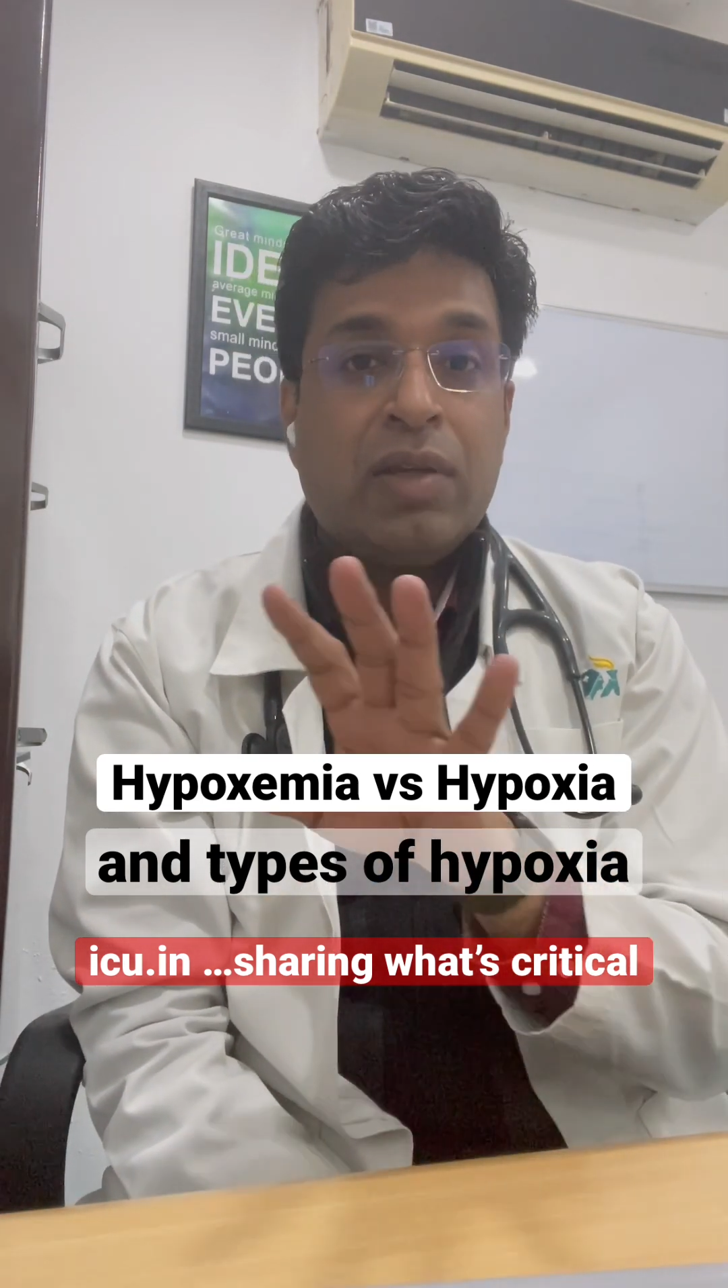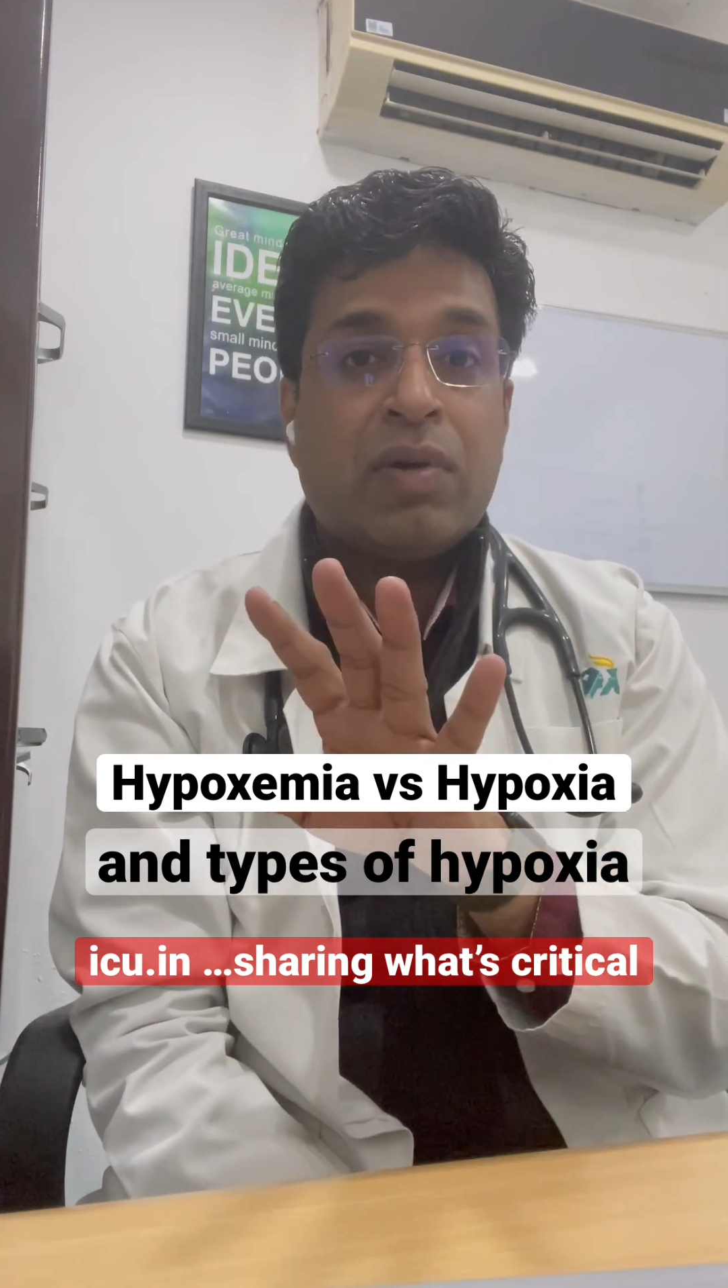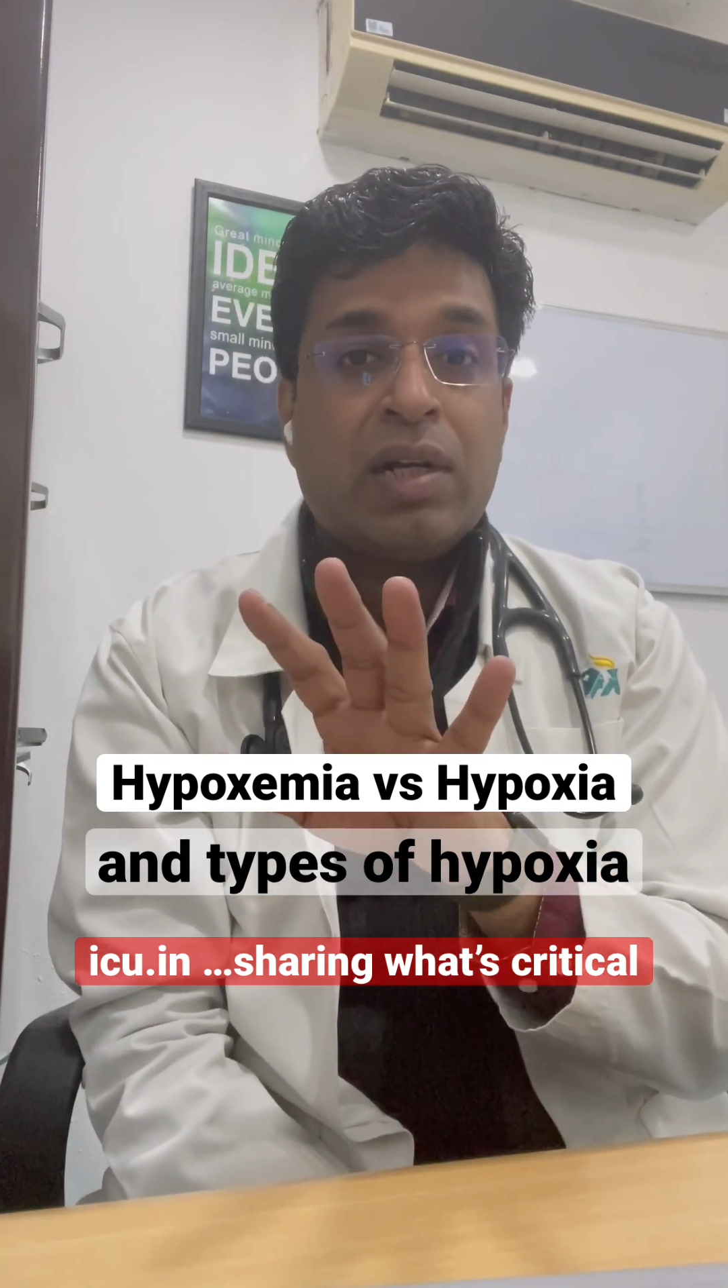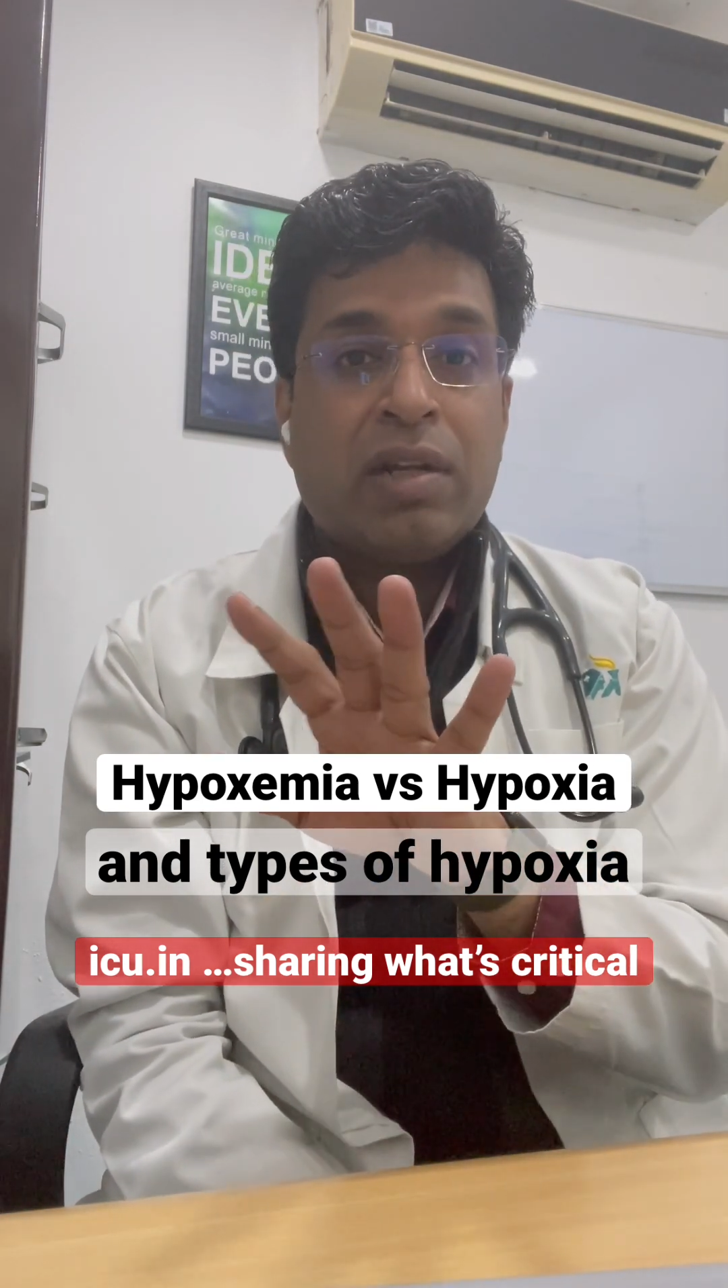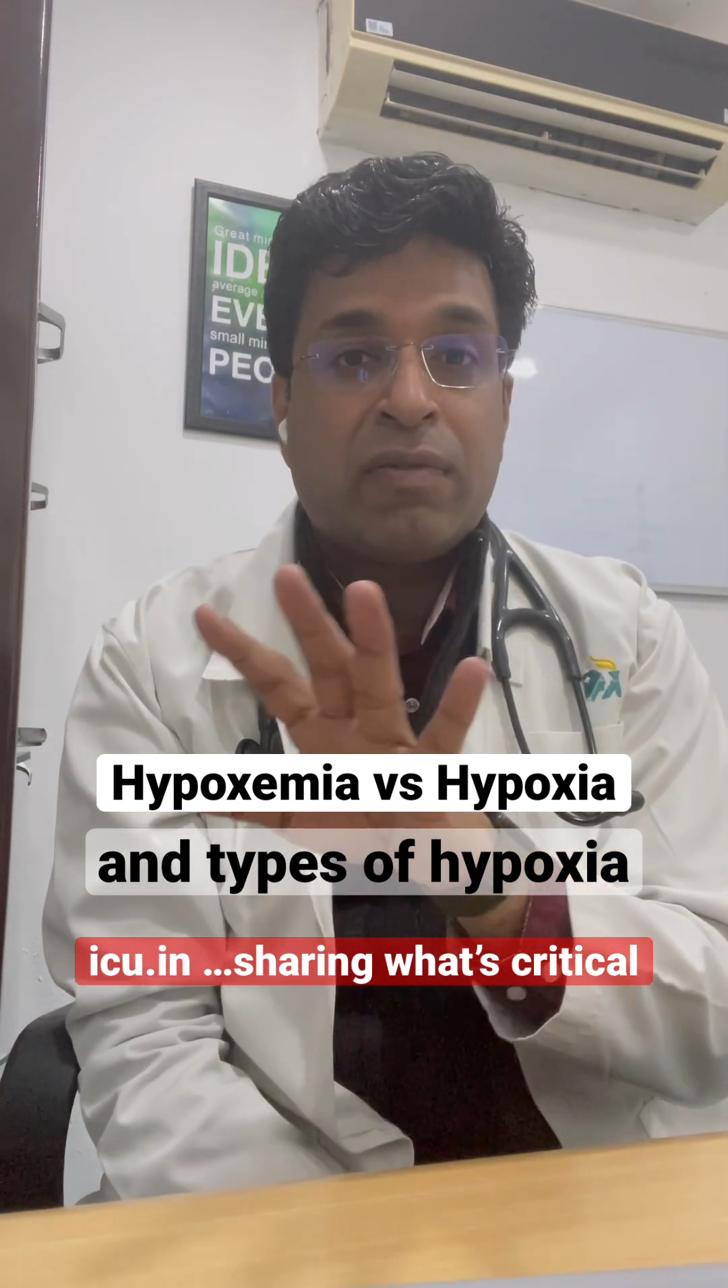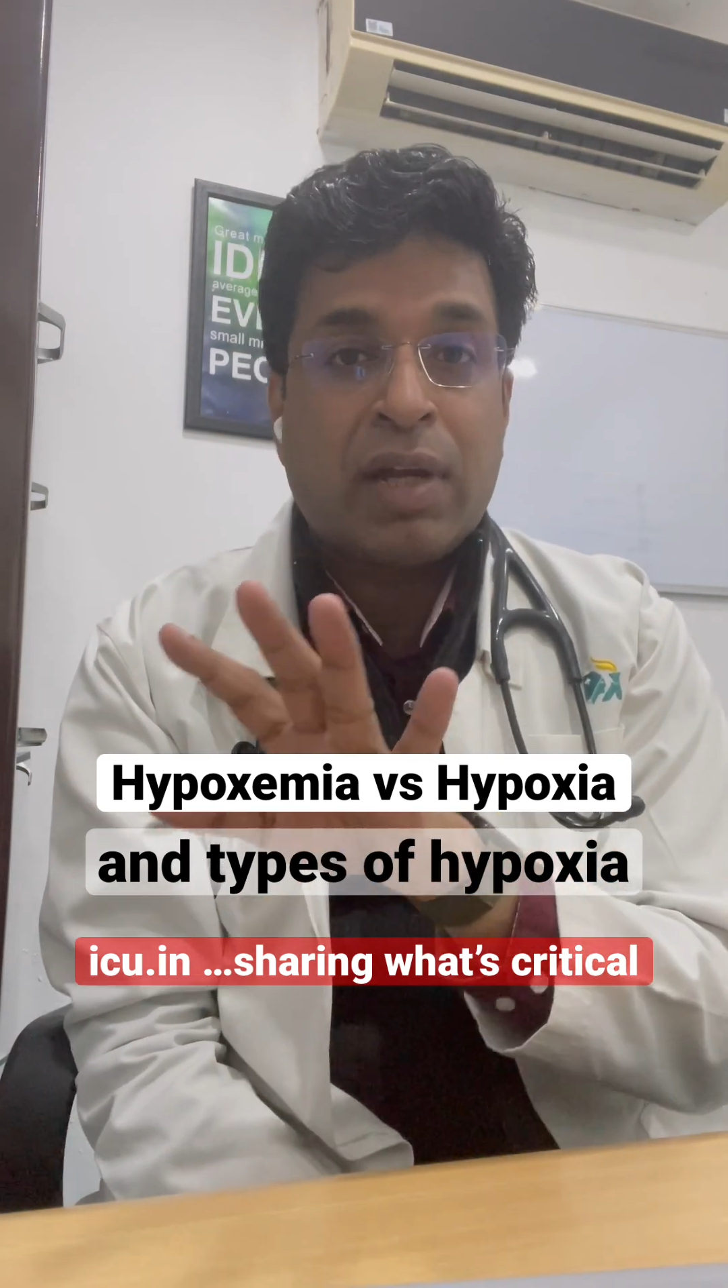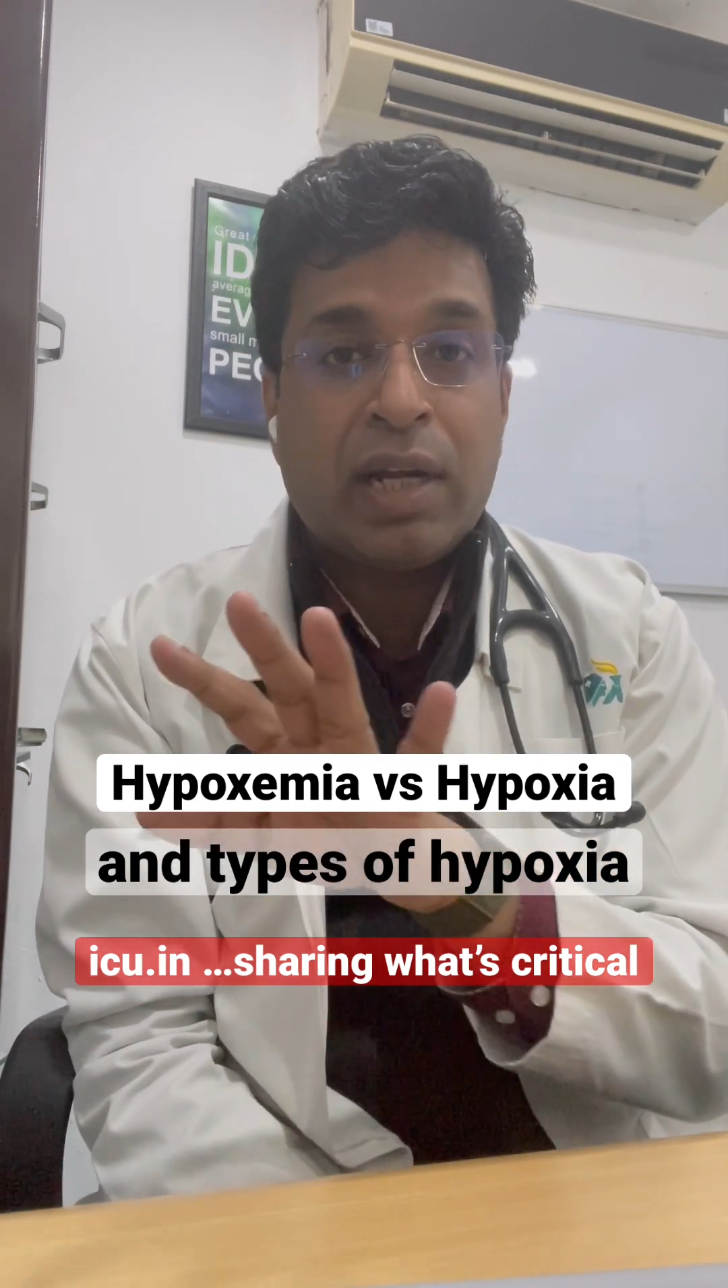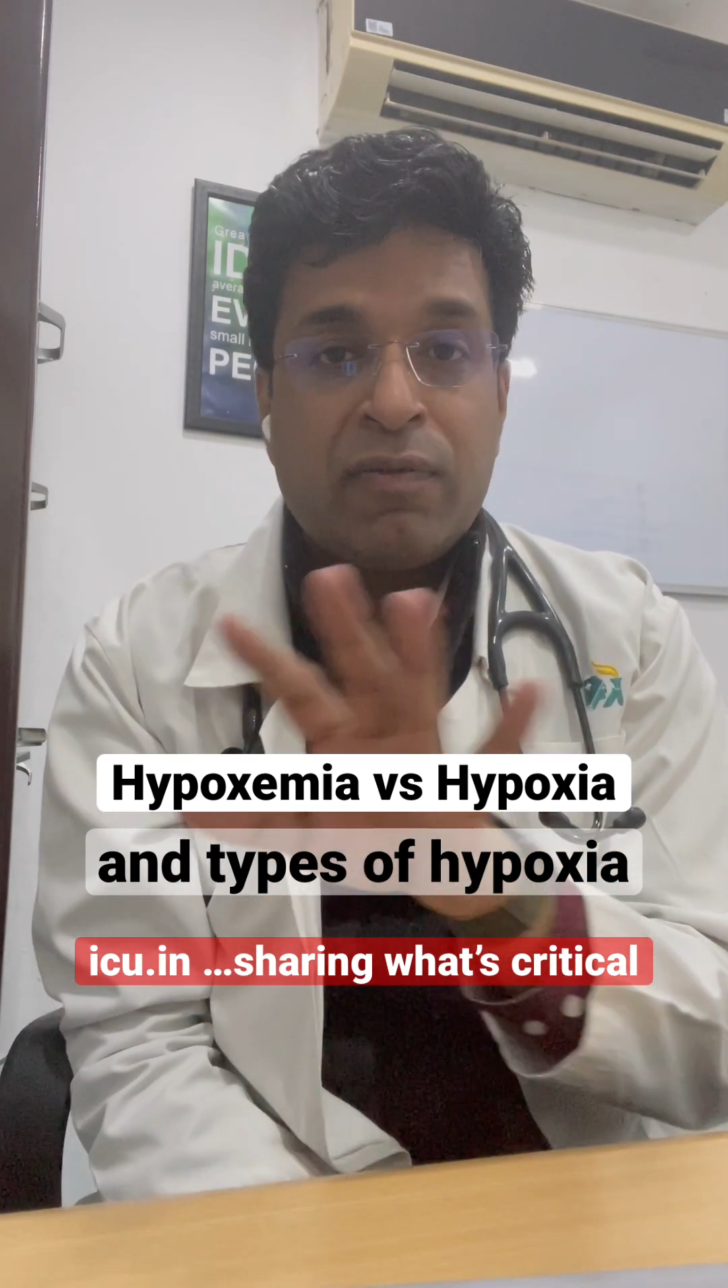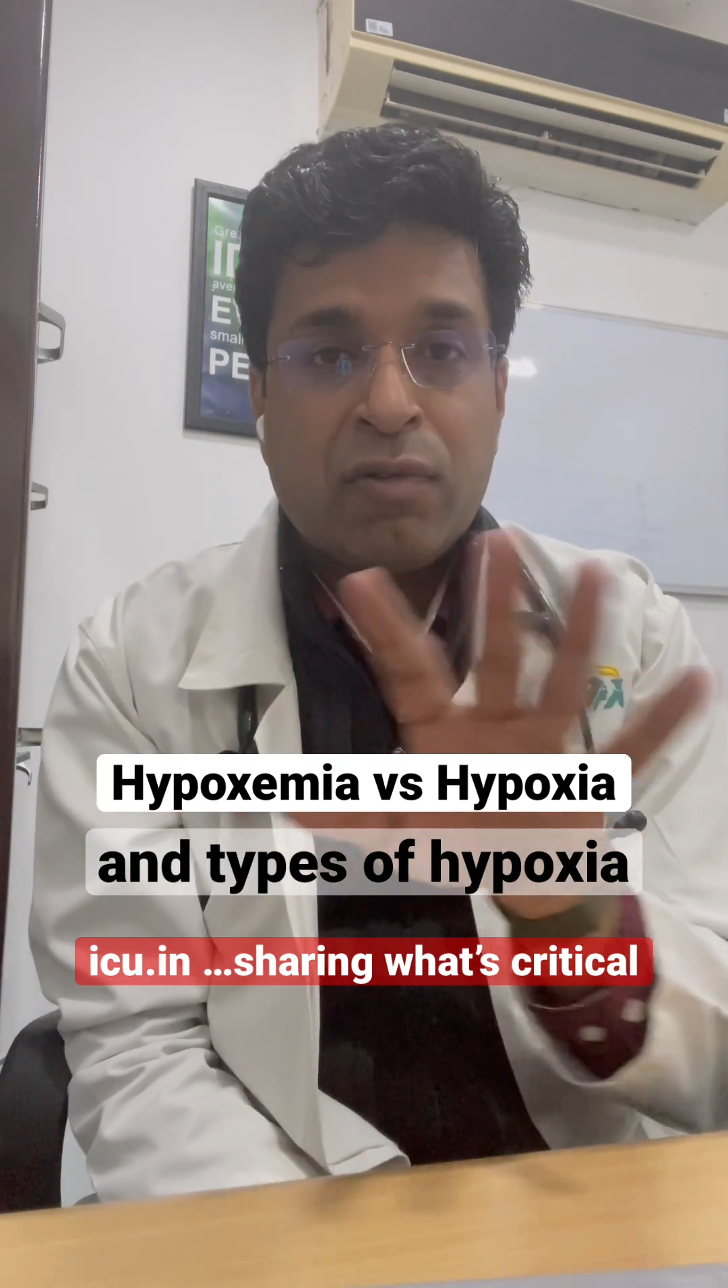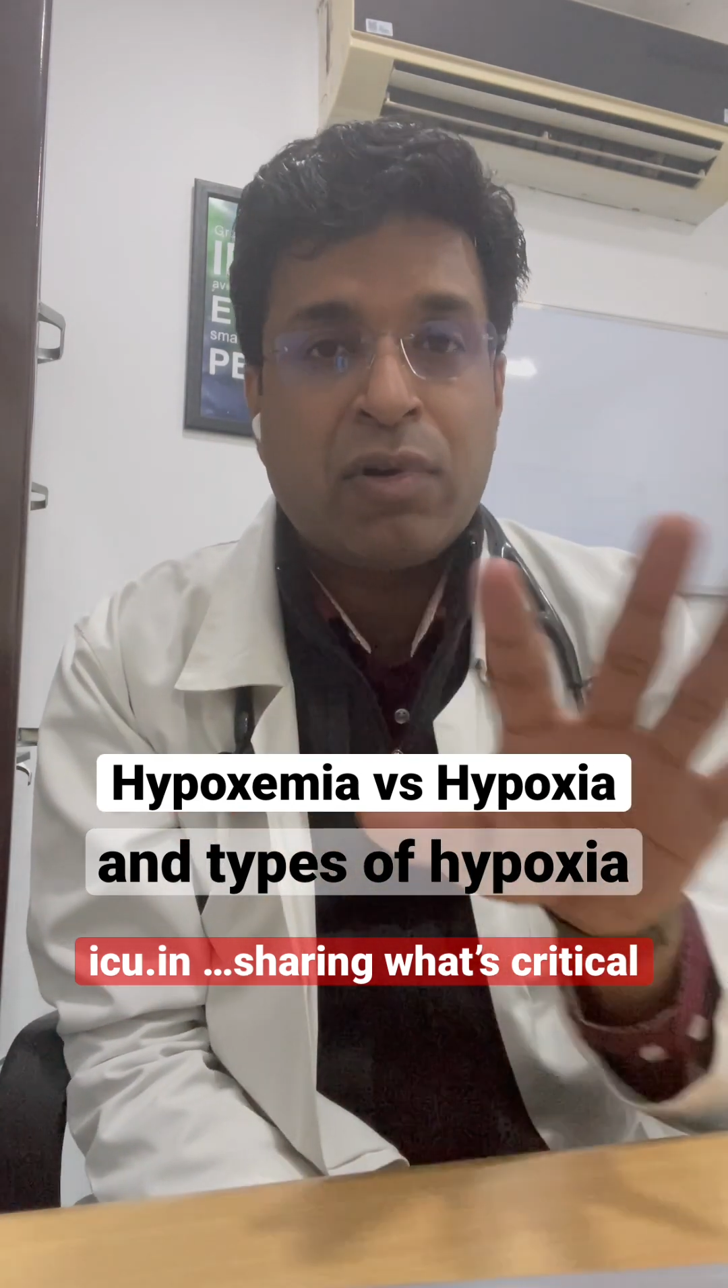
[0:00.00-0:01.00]
you can
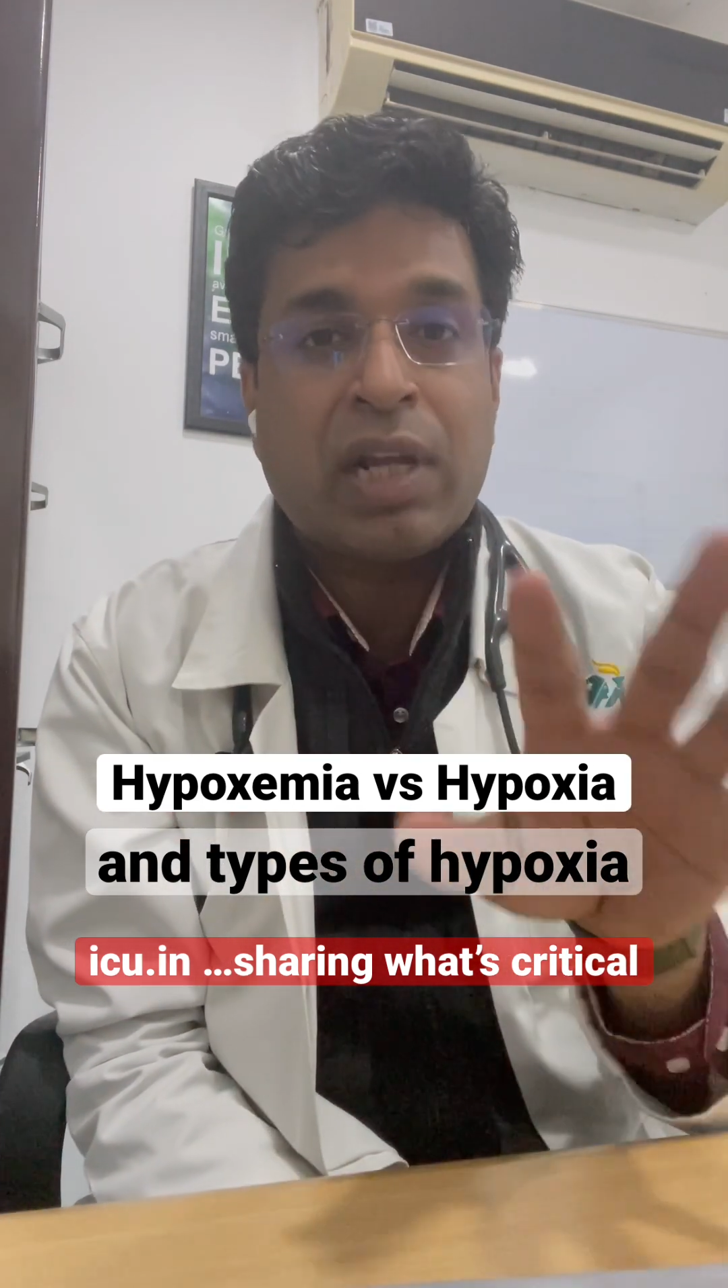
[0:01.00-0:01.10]
define four